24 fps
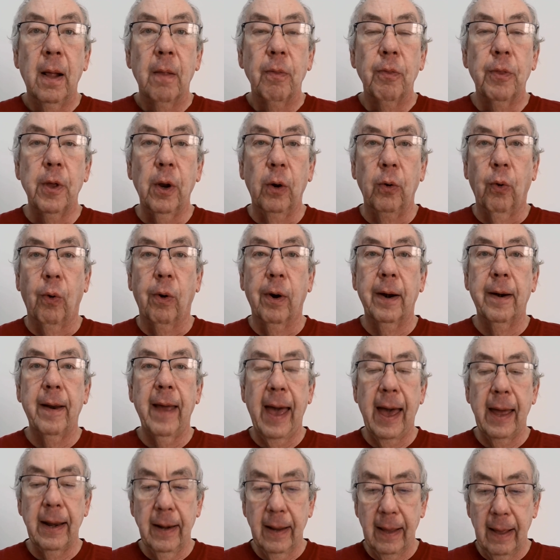the Lord
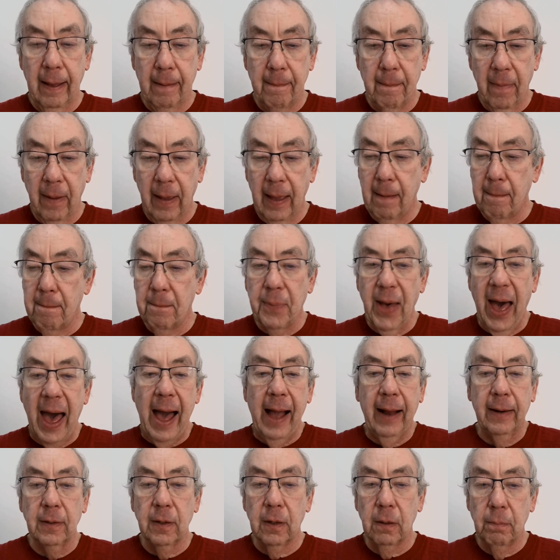had Im-
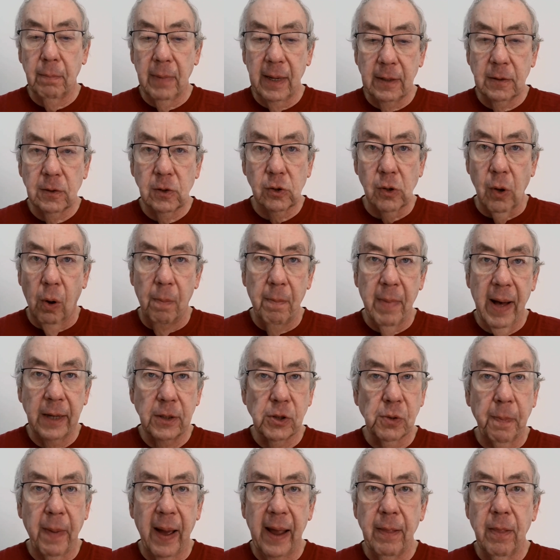impacted me so
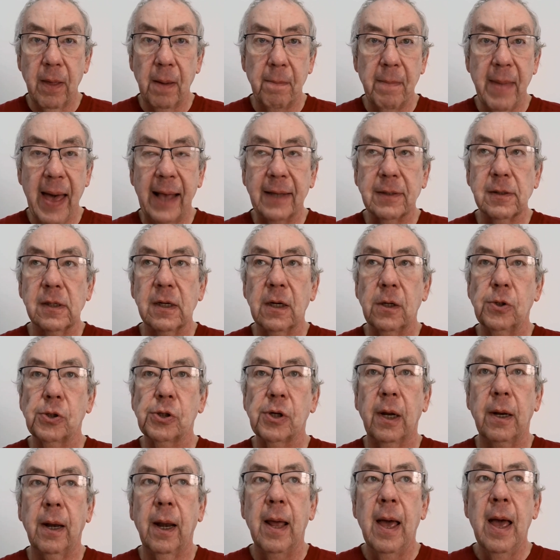much by the
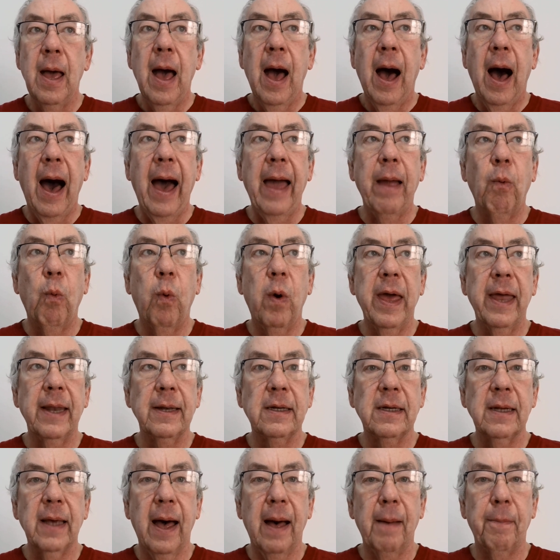message. And I
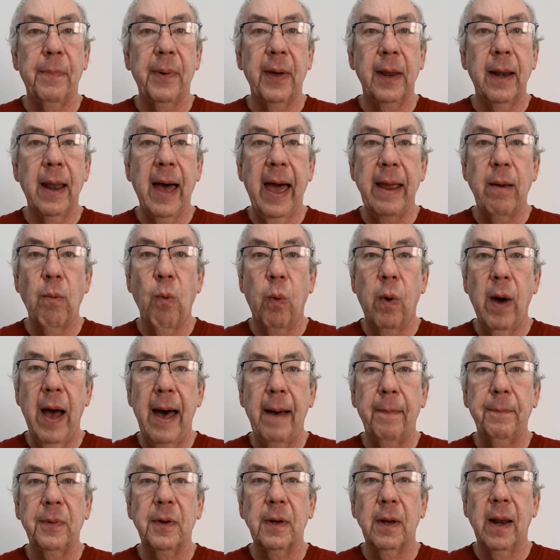went up and I
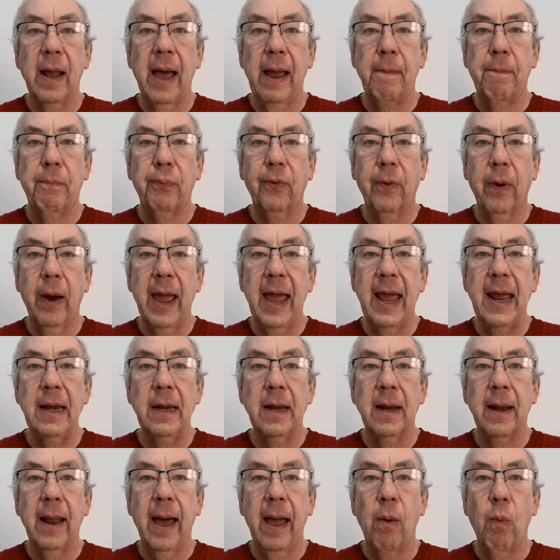wept and I prayed
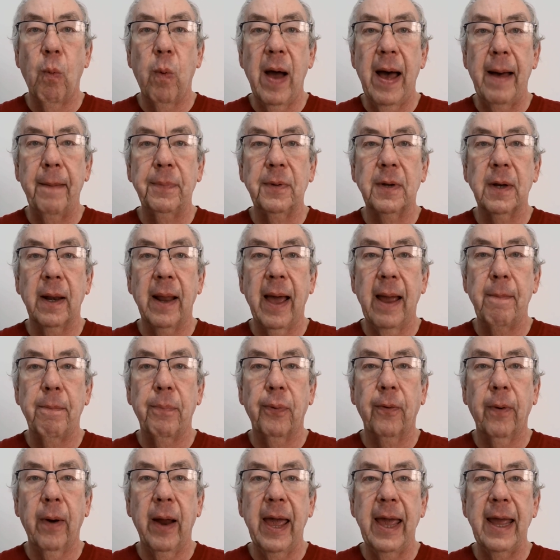and I wept and I
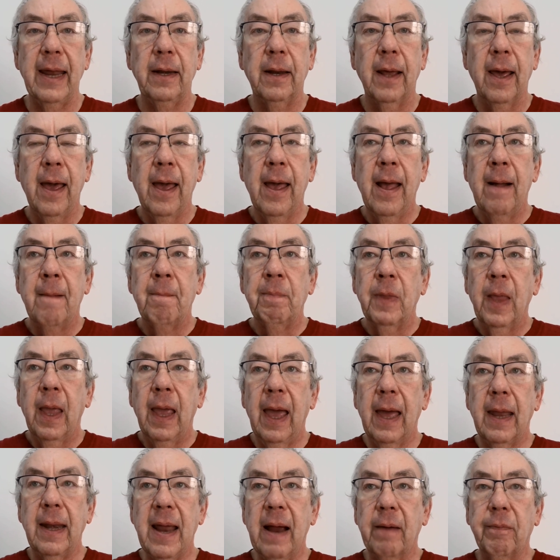prayed.
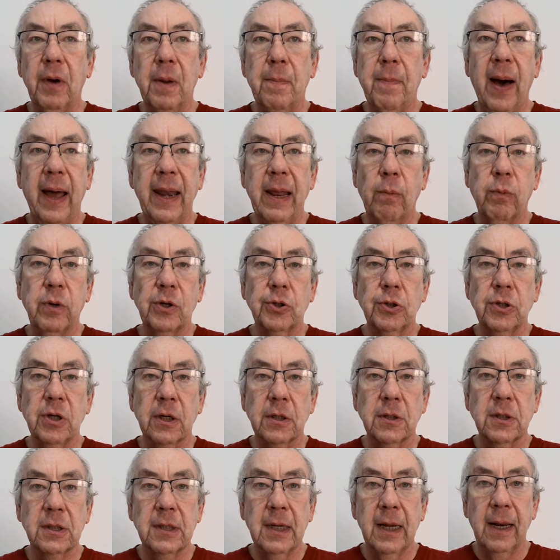And everybody was
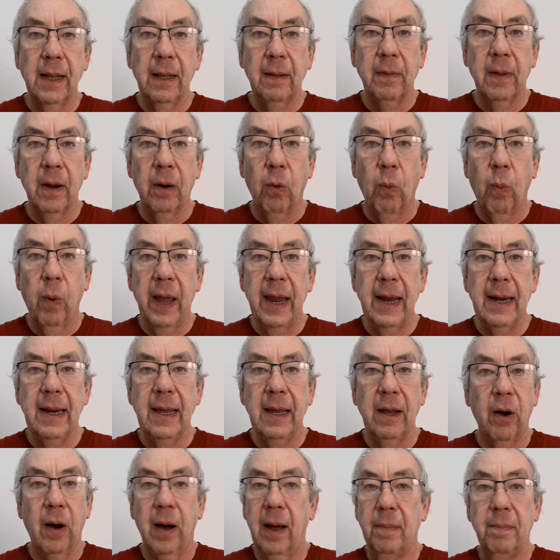just sitting there
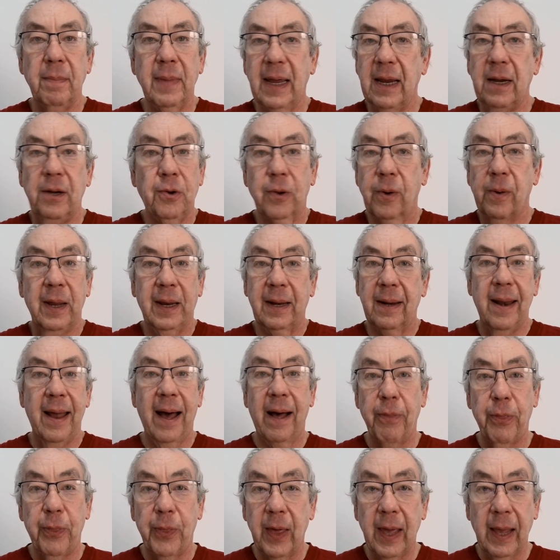waiting on me, doing
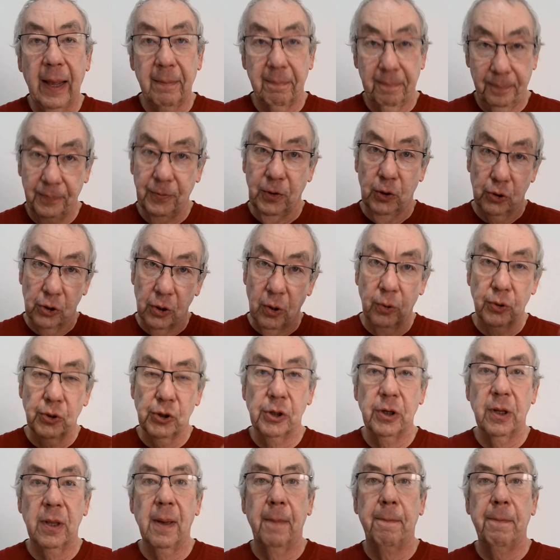nothing. Shows
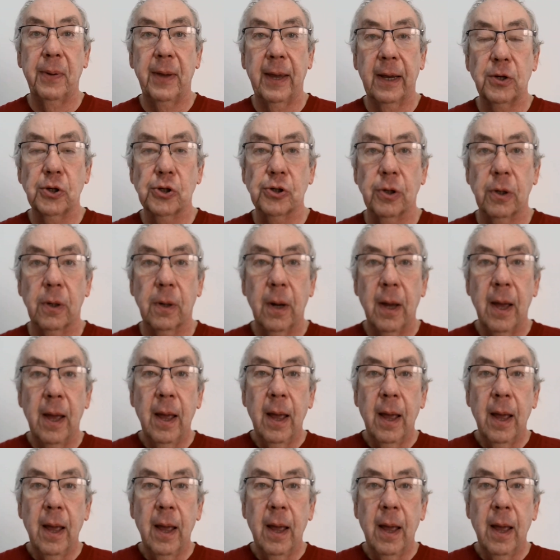you the picture.